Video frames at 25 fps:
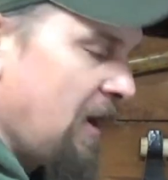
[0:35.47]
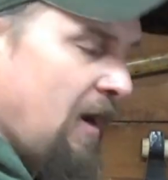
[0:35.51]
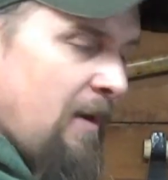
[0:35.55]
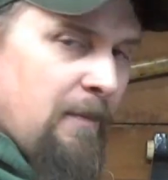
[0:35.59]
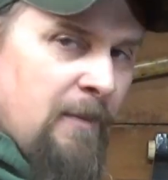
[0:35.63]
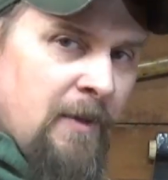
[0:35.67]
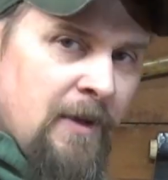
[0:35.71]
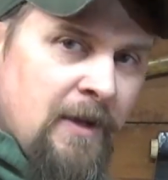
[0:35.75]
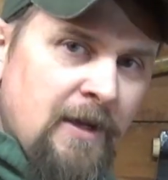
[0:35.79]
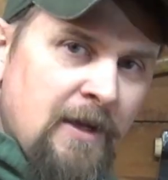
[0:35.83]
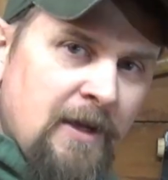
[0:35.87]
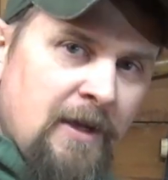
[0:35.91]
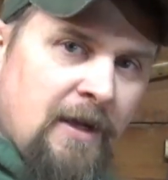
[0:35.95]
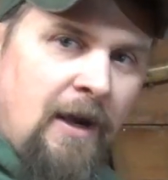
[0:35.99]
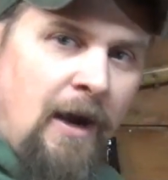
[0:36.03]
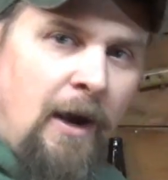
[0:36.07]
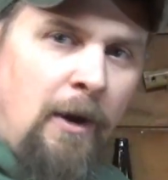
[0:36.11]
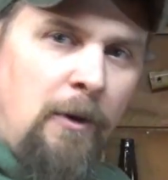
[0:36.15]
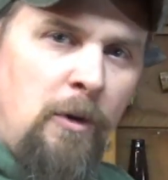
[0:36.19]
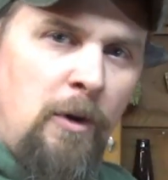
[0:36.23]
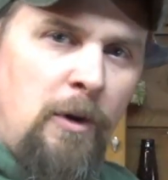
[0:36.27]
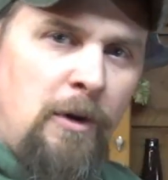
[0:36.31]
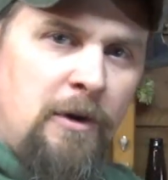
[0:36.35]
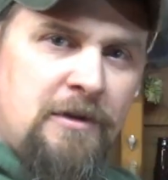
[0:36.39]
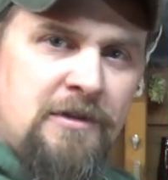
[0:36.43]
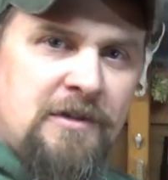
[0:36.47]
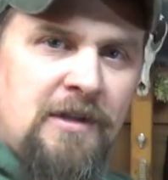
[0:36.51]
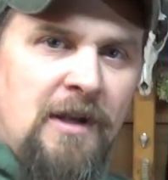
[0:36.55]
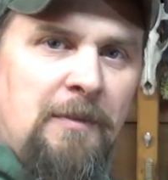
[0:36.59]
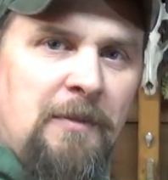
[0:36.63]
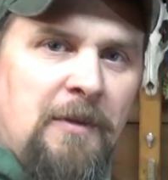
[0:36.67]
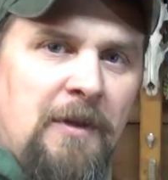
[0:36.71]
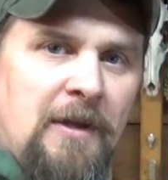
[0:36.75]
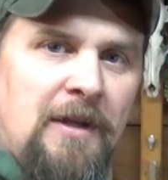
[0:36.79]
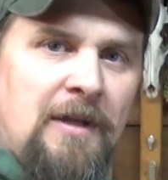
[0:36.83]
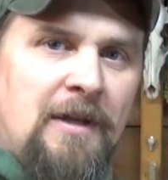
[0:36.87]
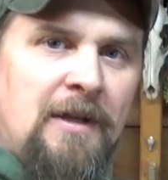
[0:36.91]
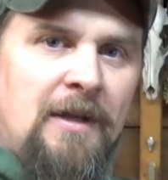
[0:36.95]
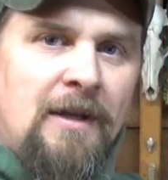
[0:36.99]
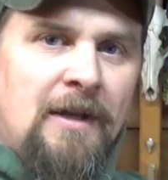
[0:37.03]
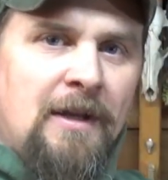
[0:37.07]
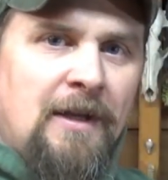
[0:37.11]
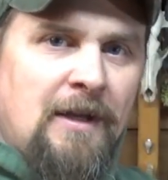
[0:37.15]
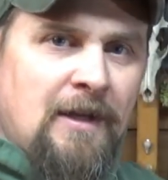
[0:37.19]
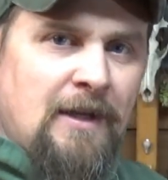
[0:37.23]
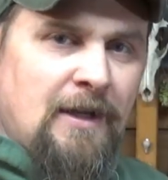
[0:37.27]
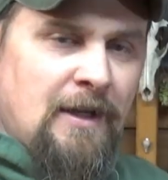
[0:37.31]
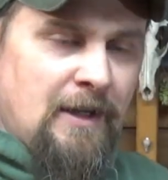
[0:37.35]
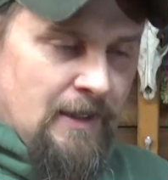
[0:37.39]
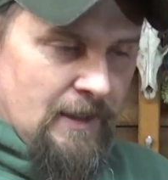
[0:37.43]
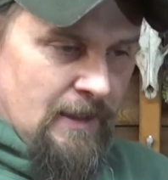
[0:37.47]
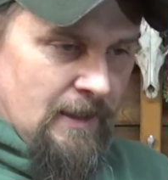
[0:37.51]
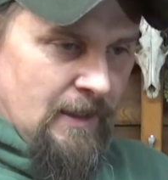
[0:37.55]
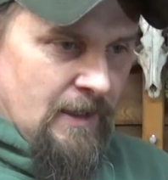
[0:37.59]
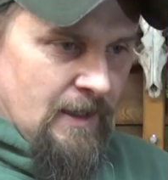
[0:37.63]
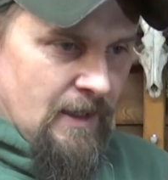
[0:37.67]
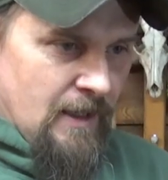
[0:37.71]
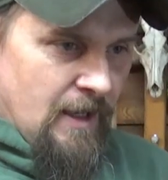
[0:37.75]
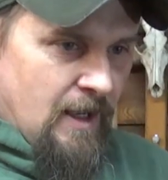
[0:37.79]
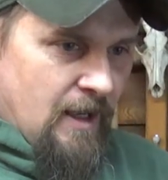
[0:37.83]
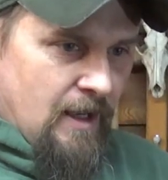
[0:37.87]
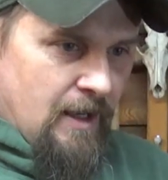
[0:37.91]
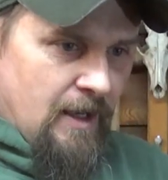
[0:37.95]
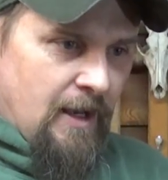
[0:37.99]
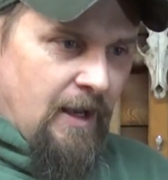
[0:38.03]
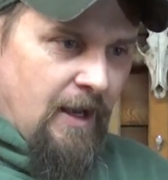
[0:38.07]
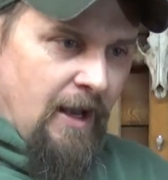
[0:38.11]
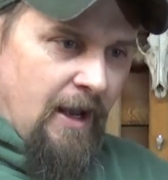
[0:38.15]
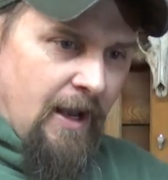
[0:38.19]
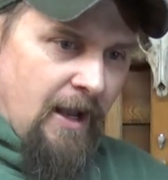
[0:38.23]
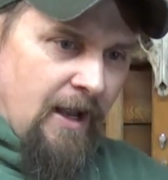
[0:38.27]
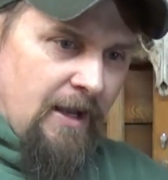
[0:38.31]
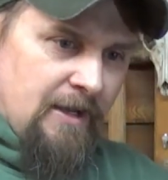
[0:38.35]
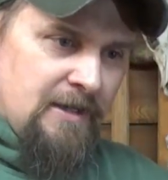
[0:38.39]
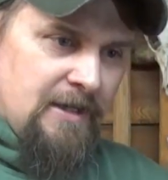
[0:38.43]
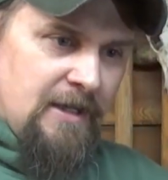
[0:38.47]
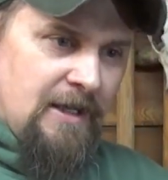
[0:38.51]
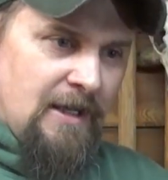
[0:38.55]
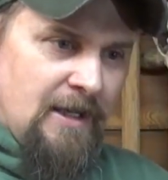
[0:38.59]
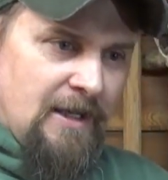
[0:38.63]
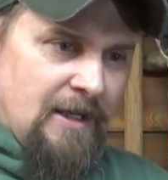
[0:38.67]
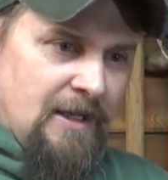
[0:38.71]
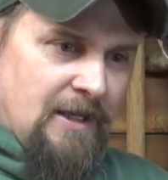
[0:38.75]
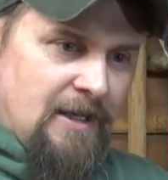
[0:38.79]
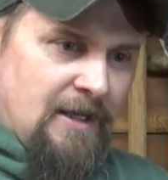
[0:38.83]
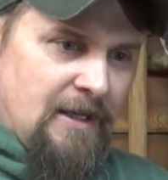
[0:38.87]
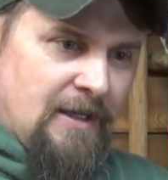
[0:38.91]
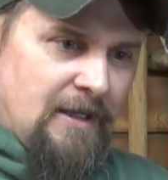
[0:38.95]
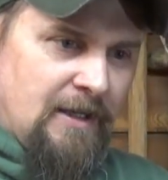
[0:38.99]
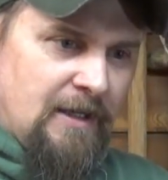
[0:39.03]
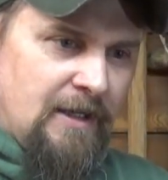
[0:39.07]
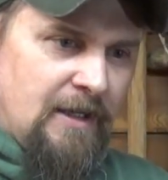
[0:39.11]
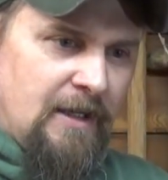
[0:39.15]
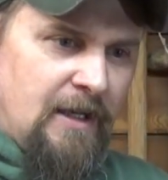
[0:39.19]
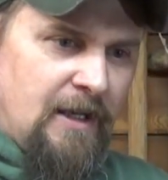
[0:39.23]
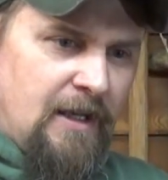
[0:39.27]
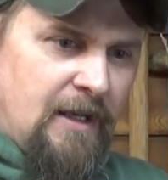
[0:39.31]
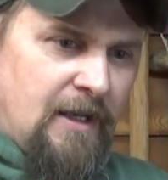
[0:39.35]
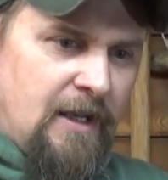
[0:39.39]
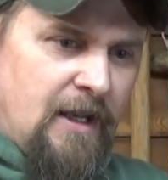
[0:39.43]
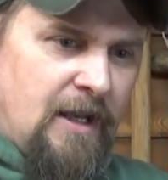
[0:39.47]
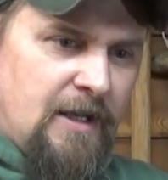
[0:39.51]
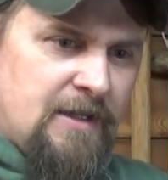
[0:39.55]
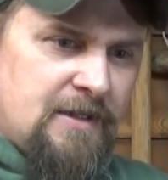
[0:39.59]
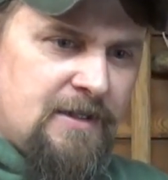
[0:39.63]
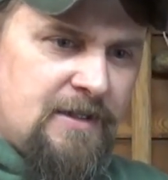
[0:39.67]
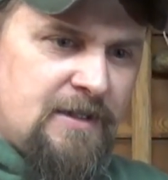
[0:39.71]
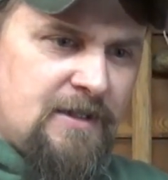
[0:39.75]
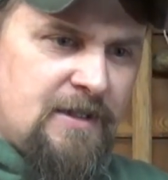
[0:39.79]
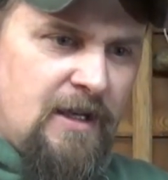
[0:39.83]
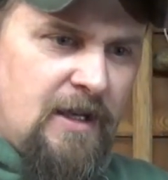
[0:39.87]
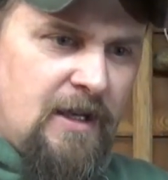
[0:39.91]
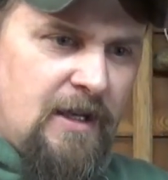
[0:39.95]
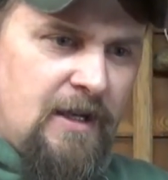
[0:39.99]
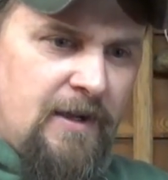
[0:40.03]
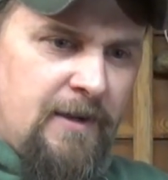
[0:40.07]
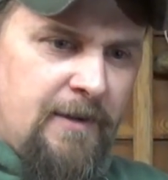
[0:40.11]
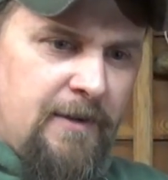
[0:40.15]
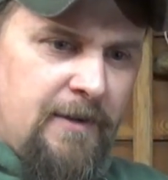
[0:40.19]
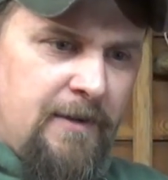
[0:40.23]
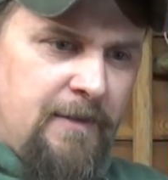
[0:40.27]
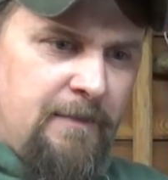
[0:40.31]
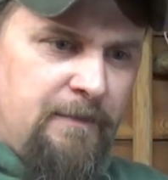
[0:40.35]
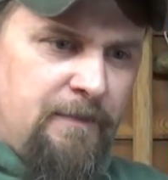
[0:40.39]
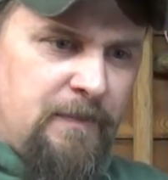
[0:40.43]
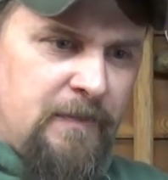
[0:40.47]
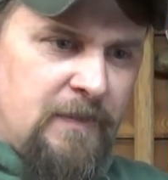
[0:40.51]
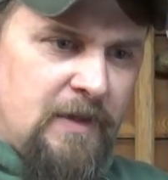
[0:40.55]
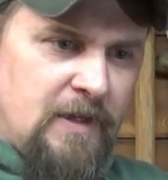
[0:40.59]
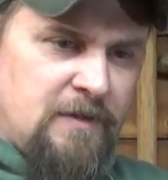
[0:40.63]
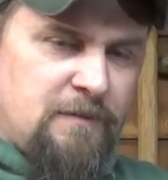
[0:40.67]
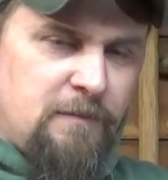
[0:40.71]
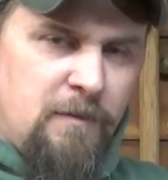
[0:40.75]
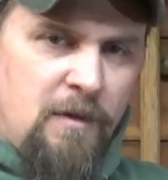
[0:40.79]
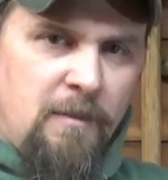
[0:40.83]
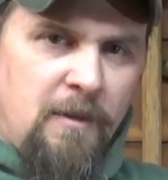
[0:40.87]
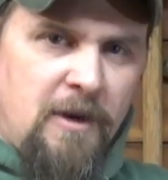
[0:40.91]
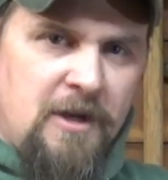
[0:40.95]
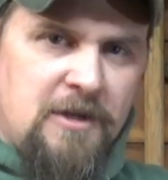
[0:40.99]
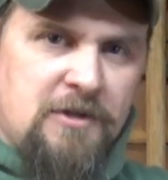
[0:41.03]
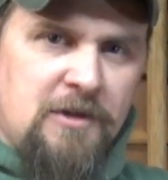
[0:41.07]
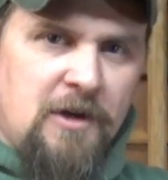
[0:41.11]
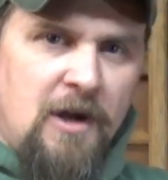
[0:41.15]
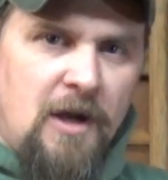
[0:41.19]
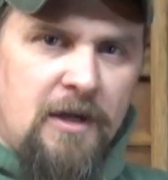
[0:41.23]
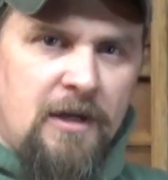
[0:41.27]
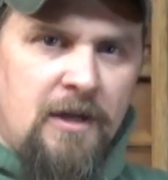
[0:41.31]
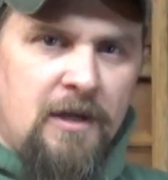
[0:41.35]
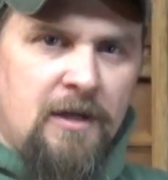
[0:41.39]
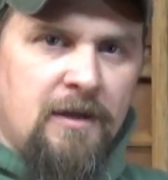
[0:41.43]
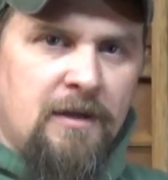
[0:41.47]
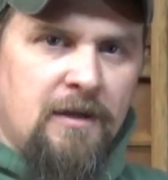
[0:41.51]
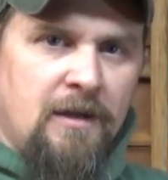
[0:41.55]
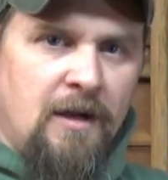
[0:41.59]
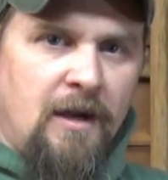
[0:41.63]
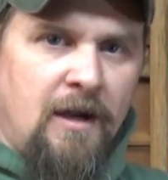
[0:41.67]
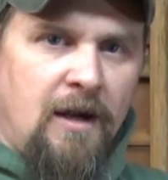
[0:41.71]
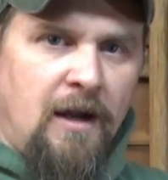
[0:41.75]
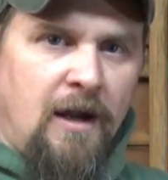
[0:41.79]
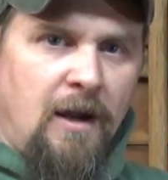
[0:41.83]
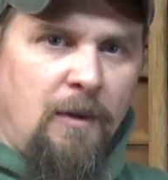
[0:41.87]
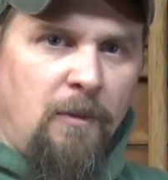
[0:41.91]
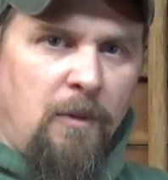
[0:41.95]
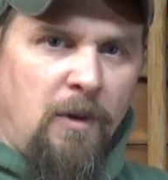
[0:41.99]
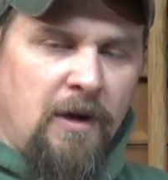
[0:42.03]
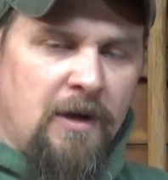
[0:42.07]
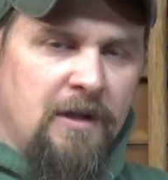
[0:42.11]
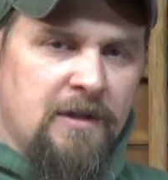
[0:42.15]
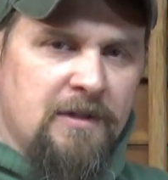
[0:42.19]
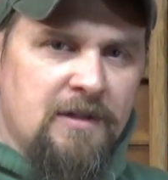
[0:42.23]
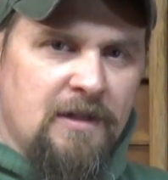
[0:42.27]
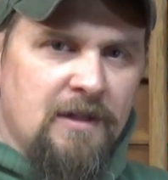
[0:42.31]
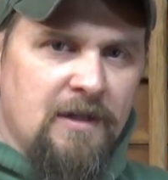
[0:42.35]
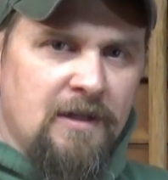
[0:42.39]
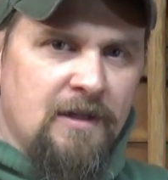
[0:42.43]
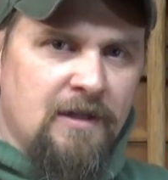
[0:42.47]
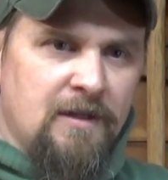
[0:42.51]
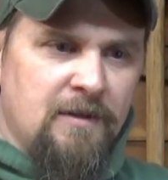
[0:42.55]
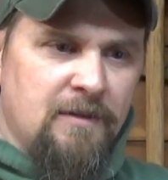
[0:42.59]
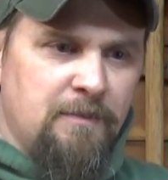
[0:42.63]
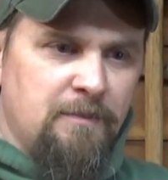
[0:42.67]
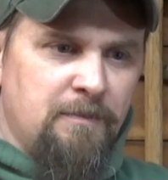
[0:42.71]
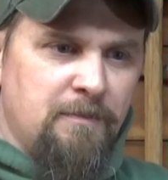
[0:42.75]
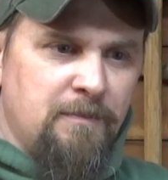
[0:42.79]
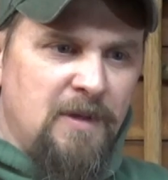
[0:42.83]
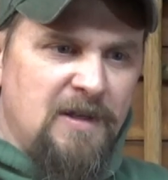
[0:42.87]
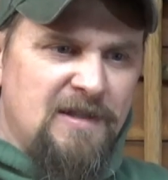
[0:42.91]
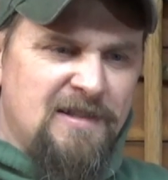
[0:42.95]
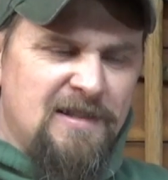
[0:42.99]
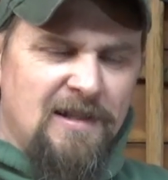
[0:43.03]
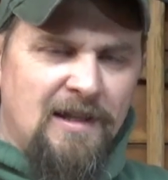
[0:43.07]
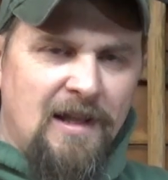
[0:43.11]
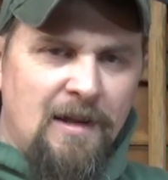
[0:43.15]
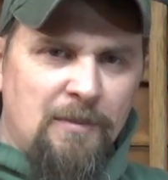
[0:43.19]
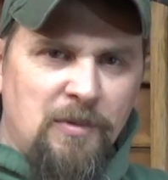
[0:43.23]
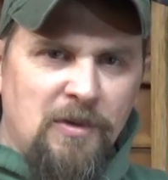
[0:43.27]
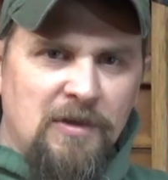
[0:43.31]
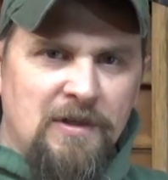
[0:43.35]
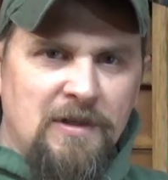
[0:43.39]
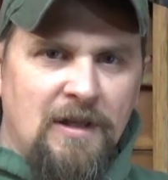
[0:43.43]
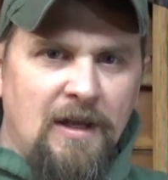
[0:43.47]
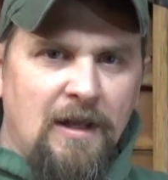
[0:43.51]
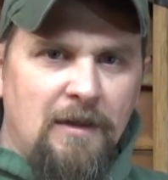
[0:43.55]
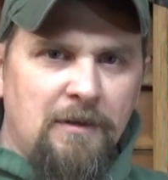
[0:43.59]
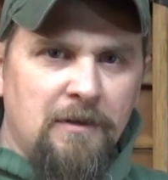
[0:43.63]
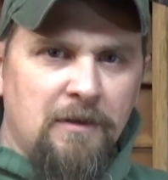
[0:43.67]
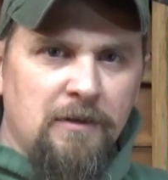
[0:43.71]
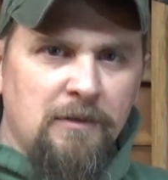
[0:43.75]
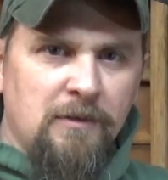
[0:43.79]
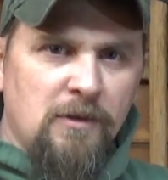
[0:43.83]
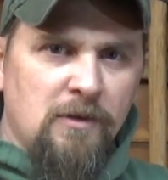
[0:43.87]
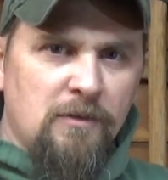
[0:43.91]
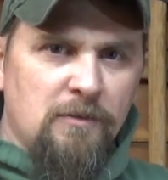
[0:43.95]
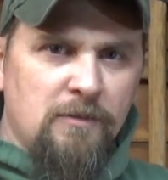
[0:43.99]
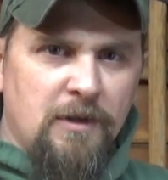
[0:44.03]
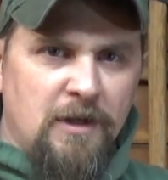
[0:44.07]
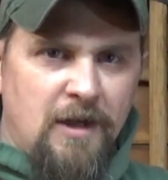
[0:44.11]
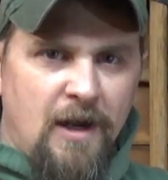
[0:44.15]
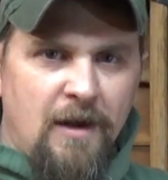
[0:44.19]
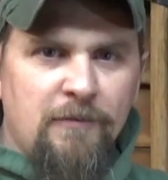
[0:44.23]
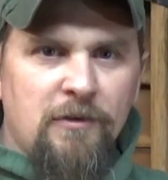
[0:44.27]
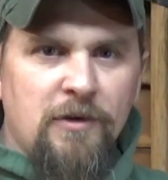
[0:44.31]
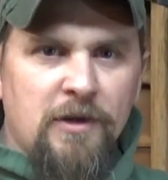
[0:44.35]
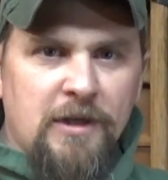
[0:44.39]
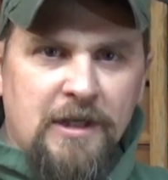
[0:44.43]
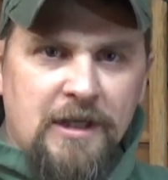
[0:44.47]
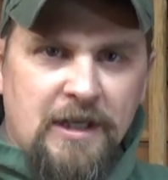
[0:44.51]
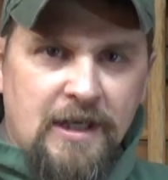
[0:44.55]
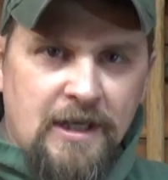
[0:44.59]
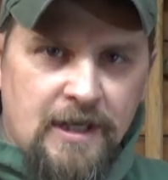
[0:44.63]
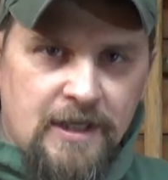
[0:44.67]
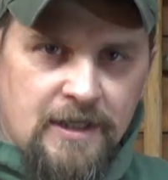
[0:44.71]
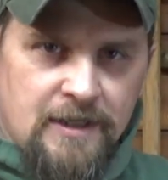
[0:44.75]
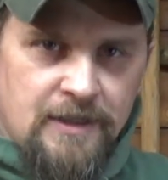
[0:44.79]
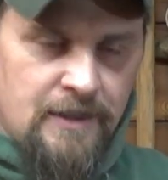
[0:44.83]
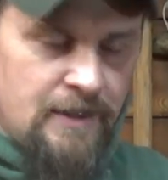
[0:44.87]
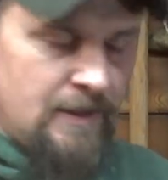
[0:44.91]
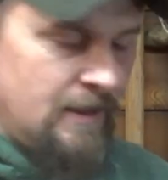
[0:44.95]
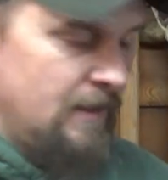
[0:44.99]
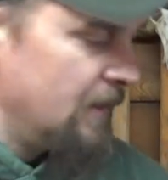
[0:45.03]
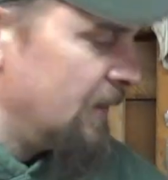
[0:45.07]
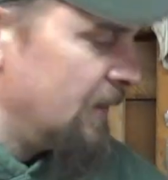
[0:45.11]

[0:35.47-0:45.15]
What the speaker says: up. I ordered something, and it's for my truck. I wanted to, basically I'm putting together a little recovery kit,